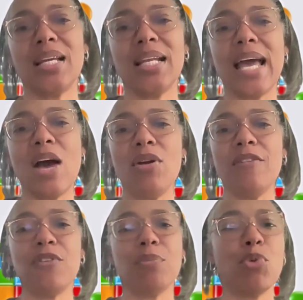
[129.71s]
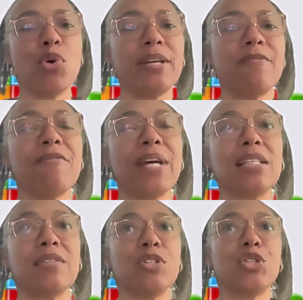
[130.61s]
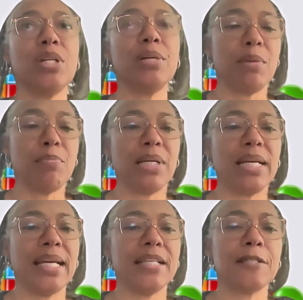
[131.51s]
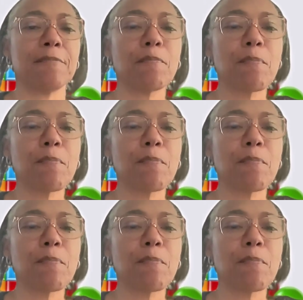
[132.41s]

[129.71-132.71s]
allowing for more effective treatment plans